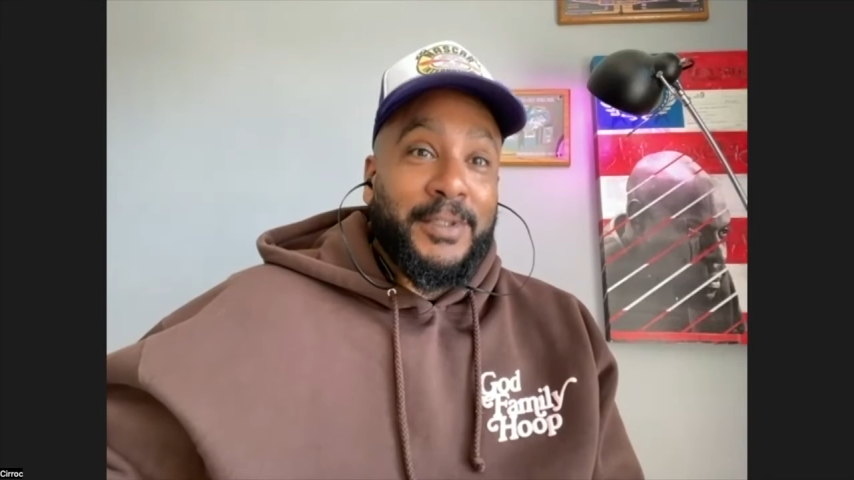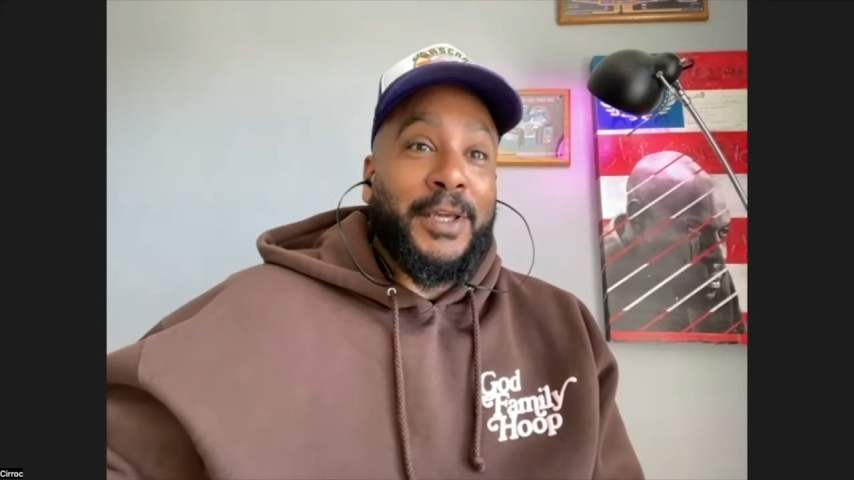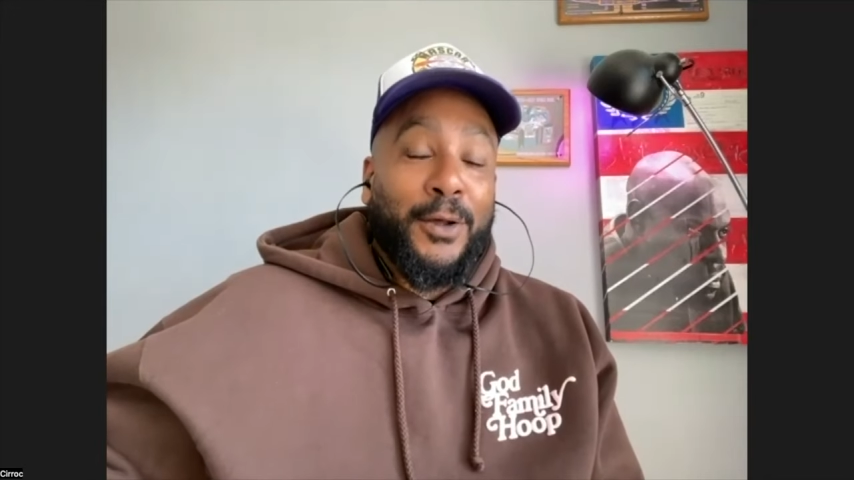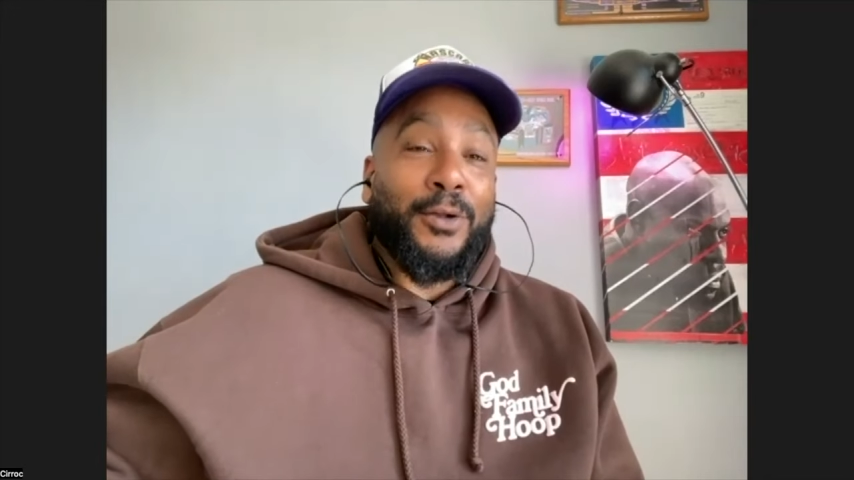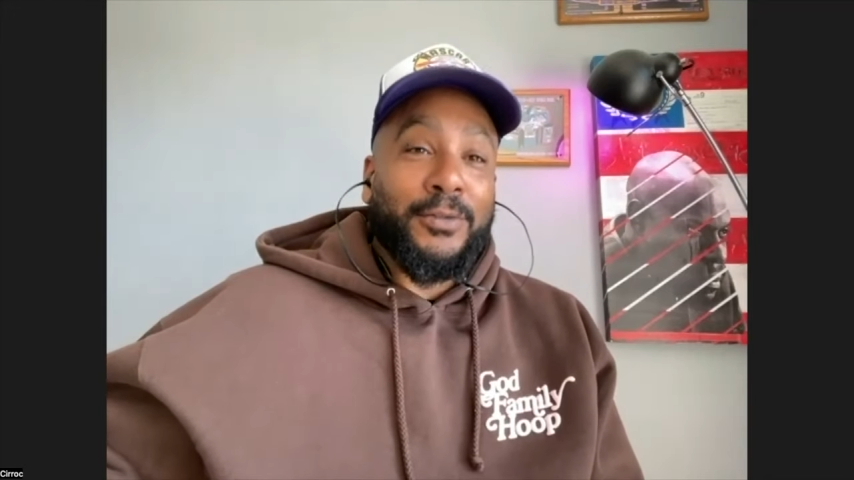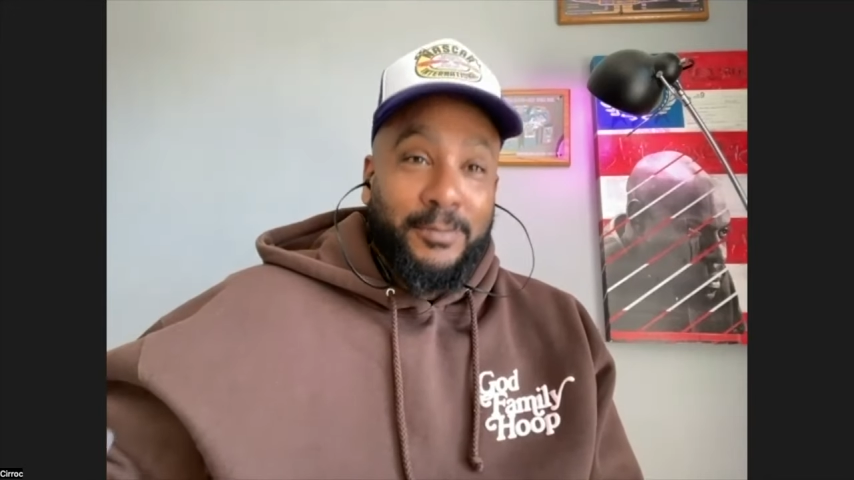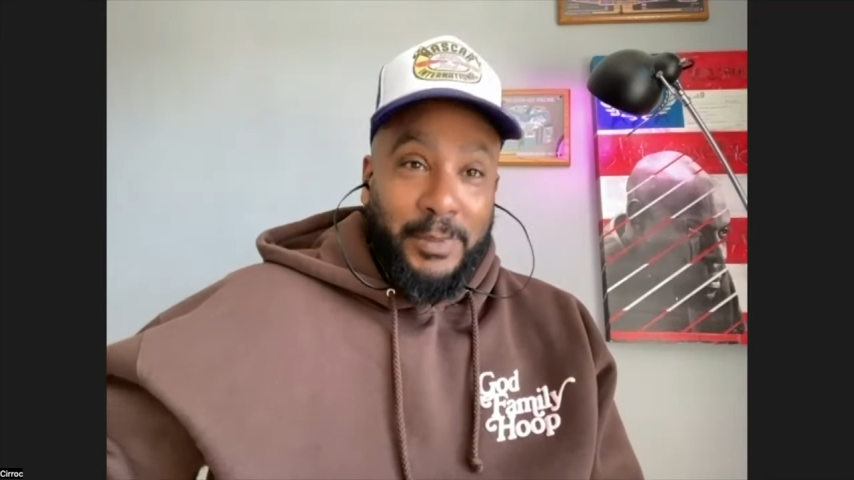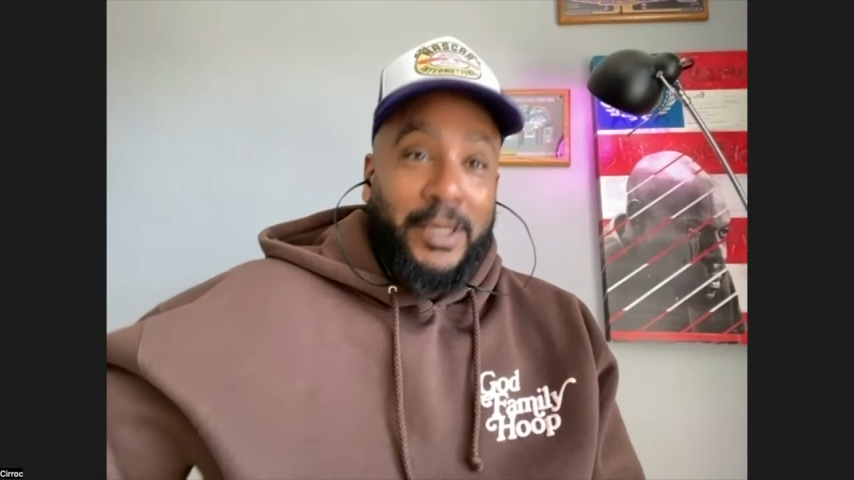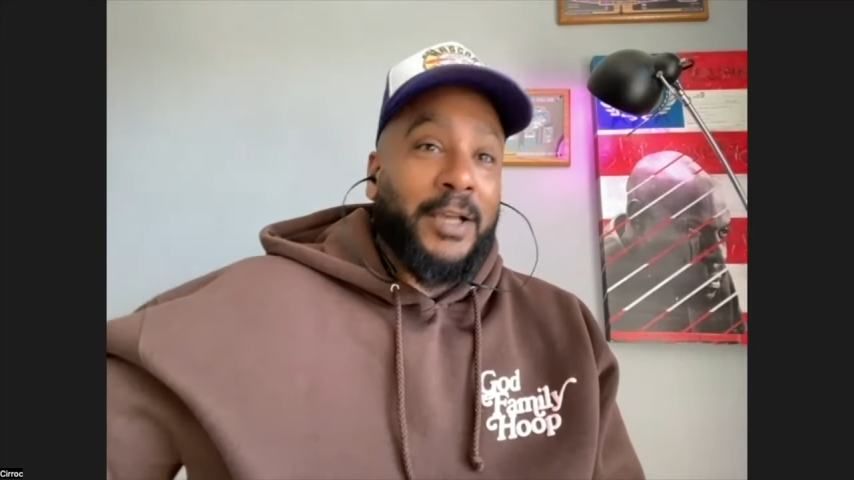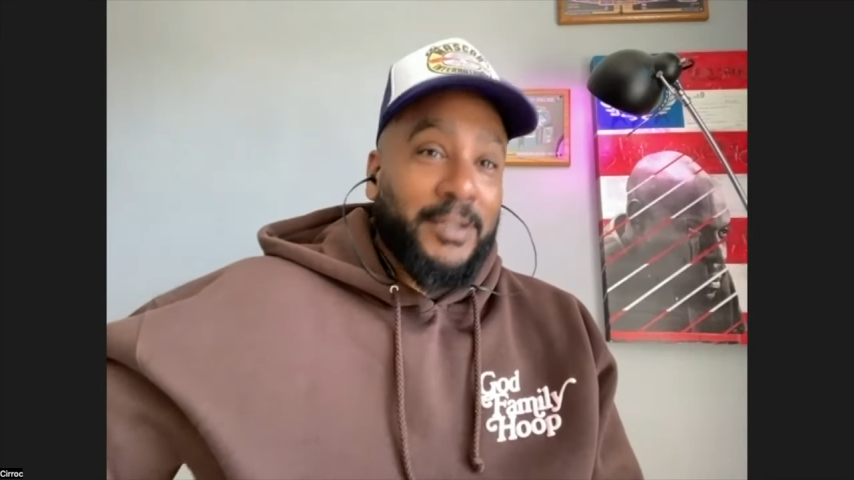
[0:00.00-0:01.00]
killed
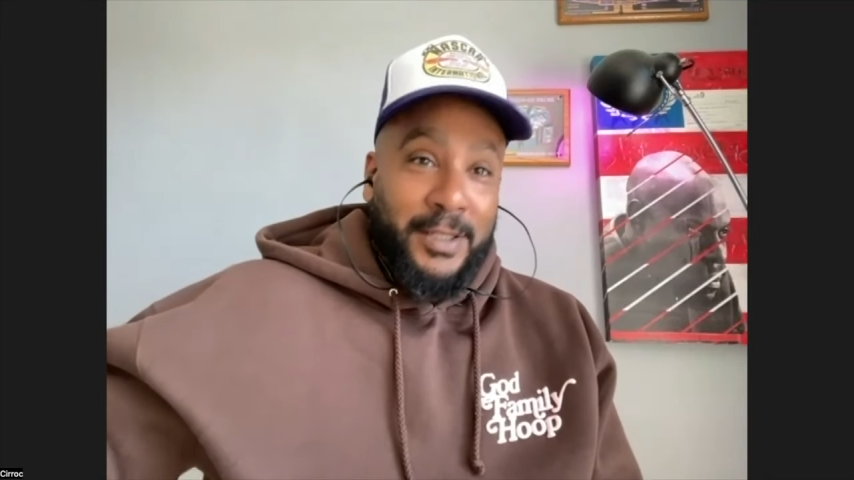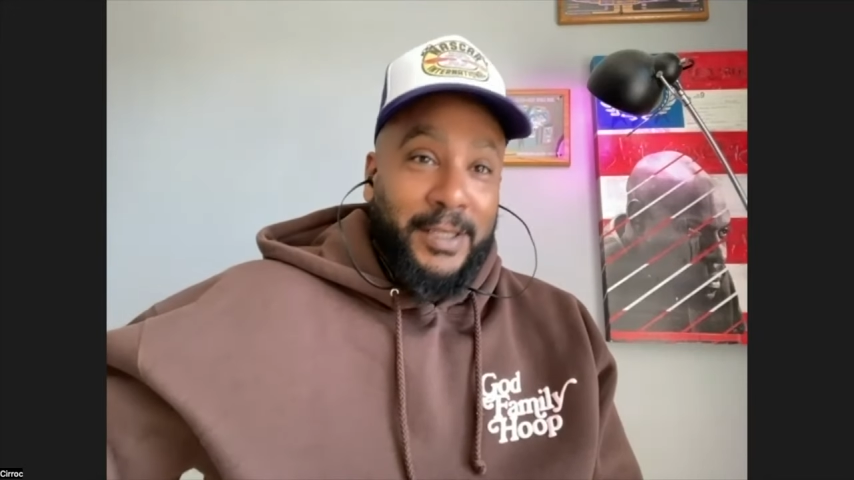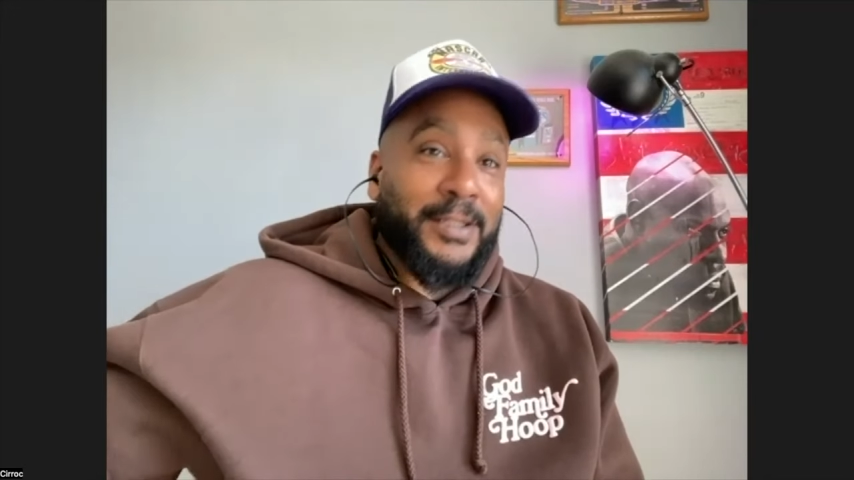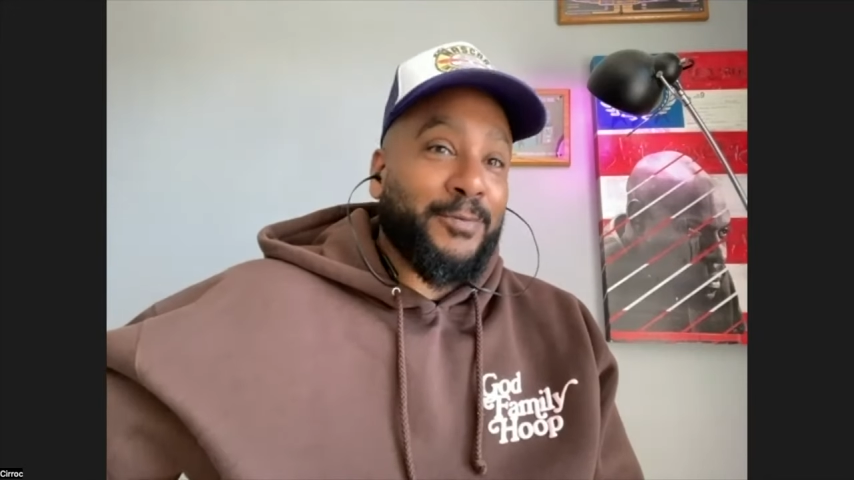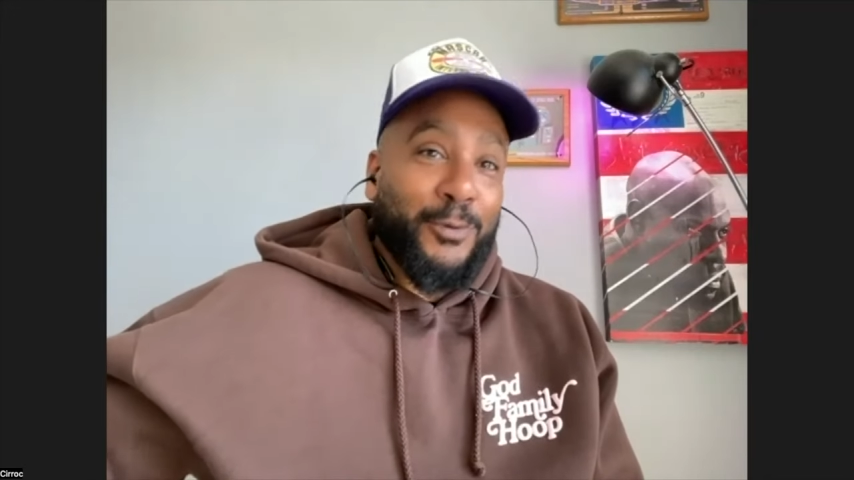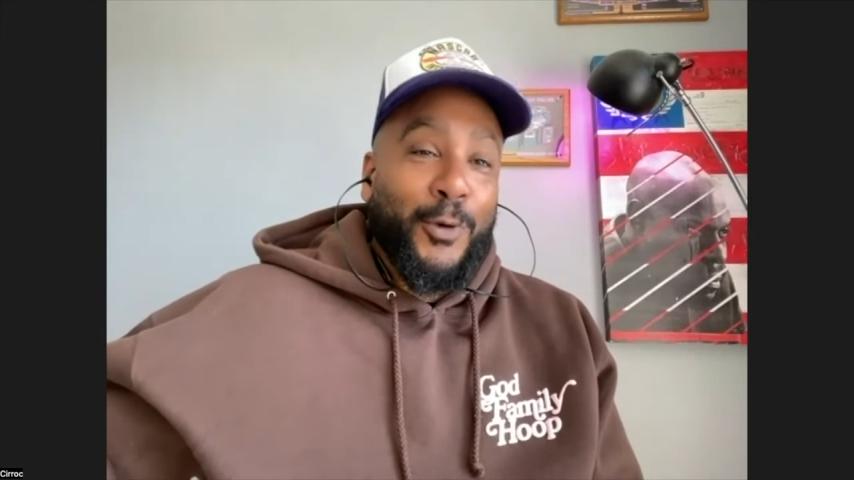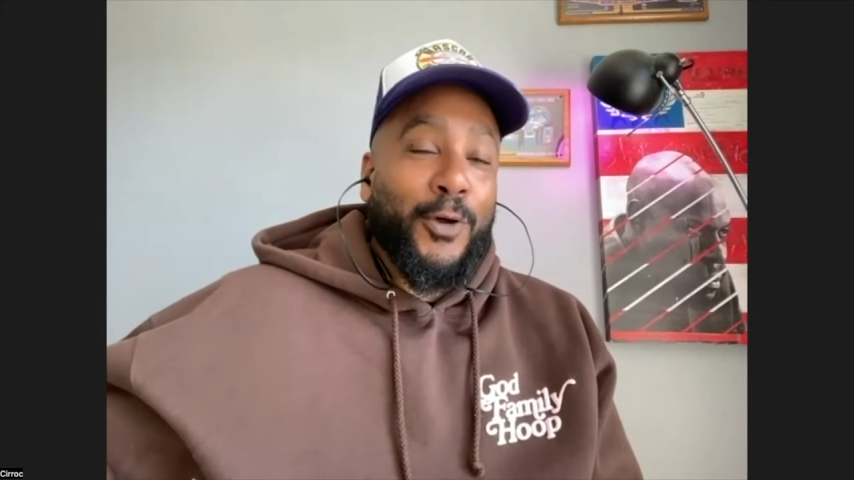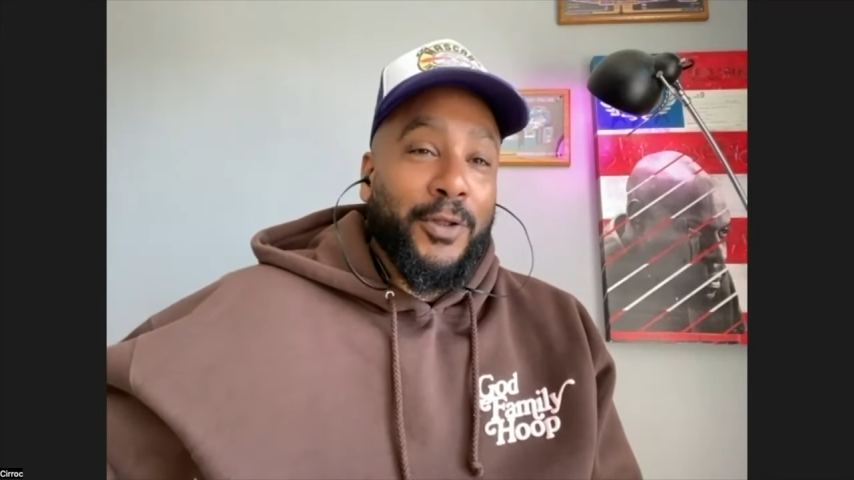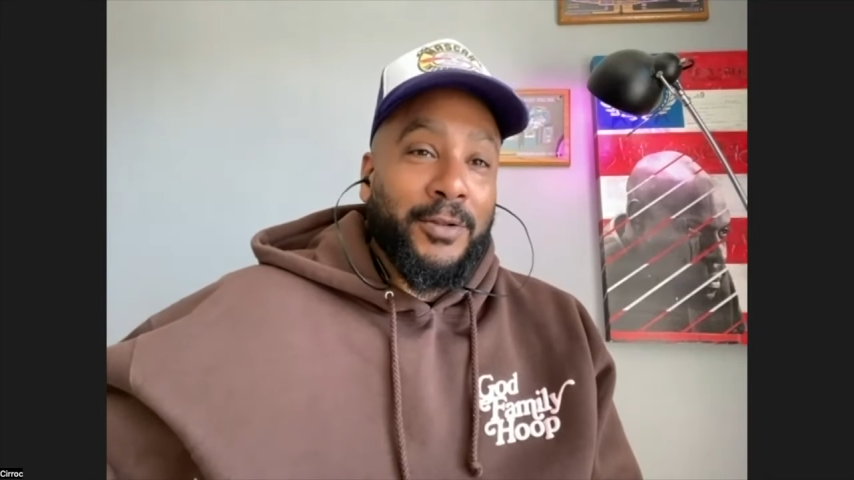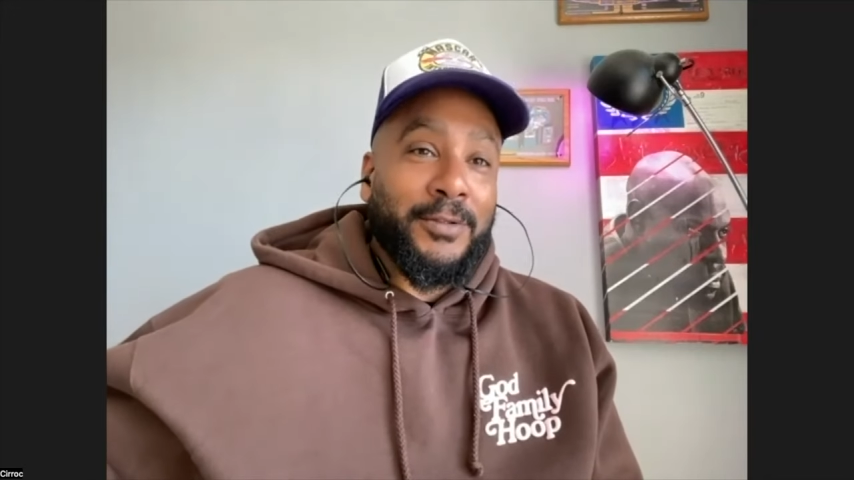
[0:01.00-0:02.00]
because of this
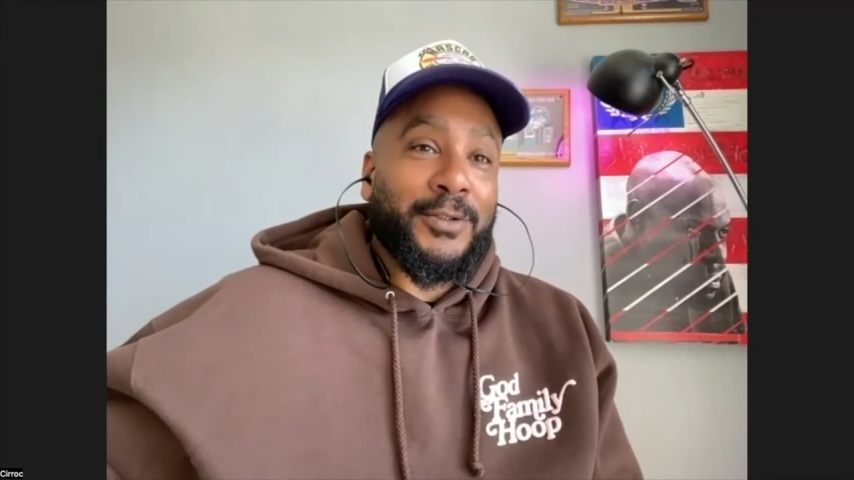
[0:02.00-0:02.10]
rule."